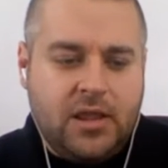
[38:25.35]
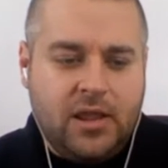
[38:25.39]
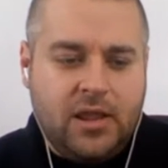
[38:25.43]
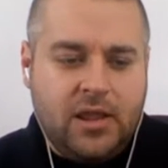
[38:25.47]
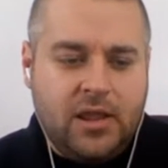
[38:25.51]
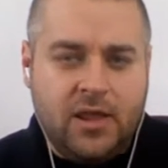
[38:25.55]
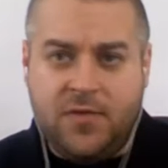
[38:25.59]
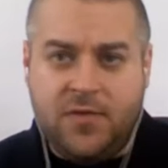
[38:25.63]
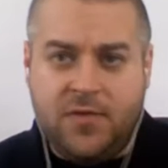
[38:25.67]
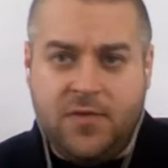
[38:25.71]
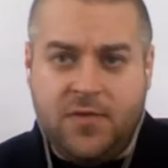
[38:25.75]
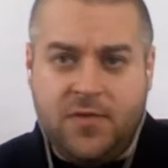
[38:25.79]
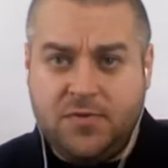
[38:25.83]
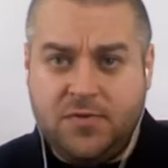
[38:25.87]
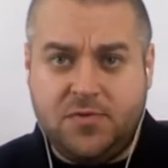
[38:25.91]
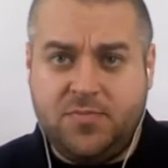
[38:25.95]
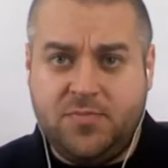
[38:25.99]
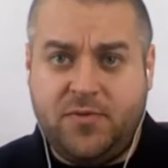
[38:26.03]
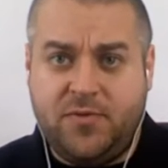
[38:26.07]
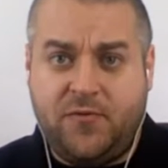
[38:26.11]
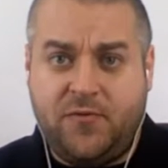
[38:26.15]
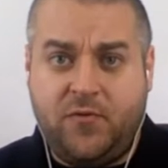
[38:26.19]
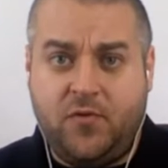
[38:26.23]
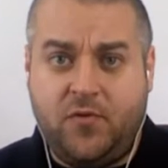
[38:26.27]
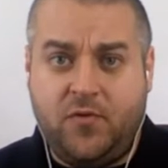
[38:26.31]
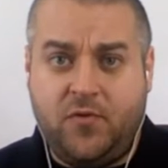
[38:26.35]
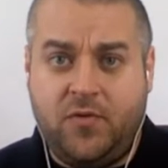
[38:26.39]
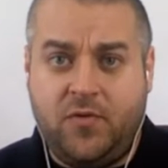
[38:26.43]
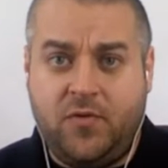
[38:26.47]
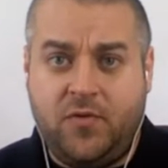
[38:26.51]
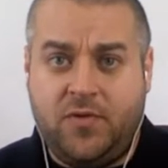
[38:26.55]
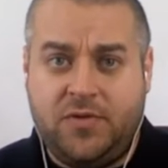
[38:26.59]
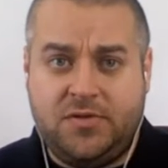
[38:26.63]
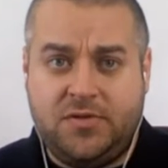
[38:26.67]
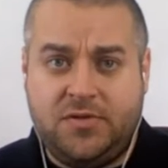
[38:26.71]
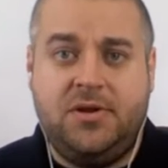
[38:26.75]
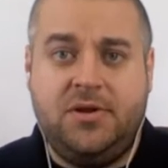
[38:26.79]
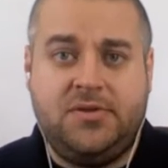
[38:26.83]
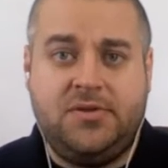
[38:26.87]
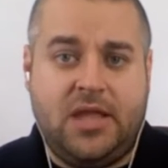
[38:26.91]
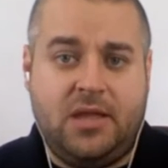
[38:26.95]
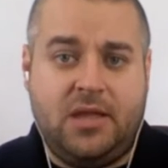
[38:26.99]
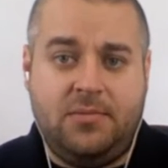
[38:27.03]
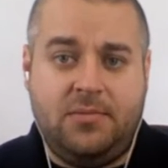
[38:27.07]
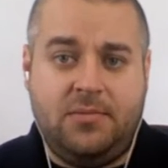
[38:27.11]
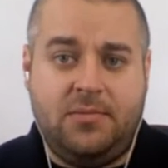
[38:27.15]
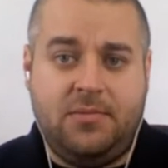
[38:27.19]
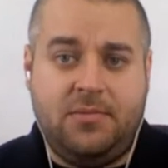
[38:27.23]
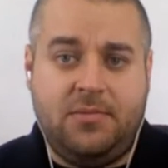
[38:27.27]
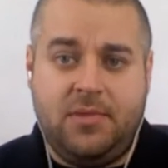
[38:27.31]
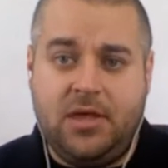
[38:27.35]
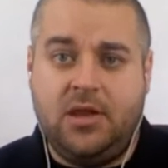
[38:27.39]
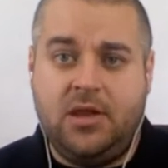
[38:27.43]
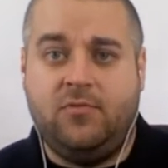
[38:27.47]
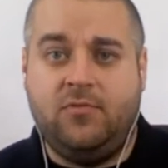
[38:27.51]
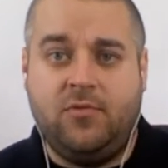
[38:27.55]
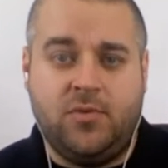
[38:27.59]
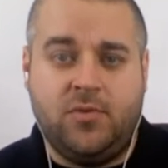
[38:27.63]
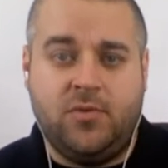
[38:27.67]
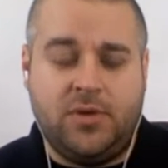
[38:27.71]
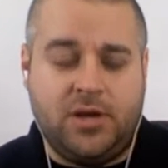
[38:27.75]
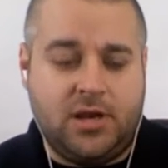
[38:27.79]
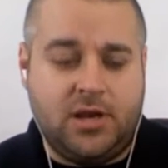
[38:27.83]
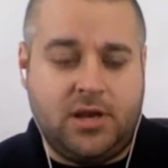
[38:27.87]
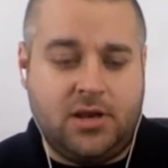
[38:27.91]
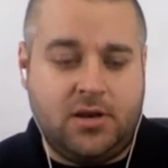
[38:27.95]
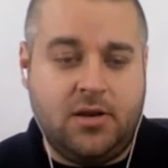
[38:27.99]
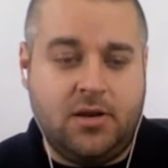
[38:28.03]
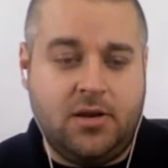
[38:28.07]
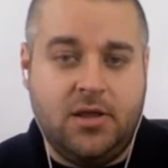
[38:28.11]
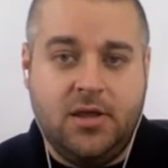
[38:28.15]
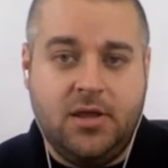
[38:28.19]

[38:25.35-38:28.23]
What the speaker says: And this was before the celebrities came in and, like, ruined it. And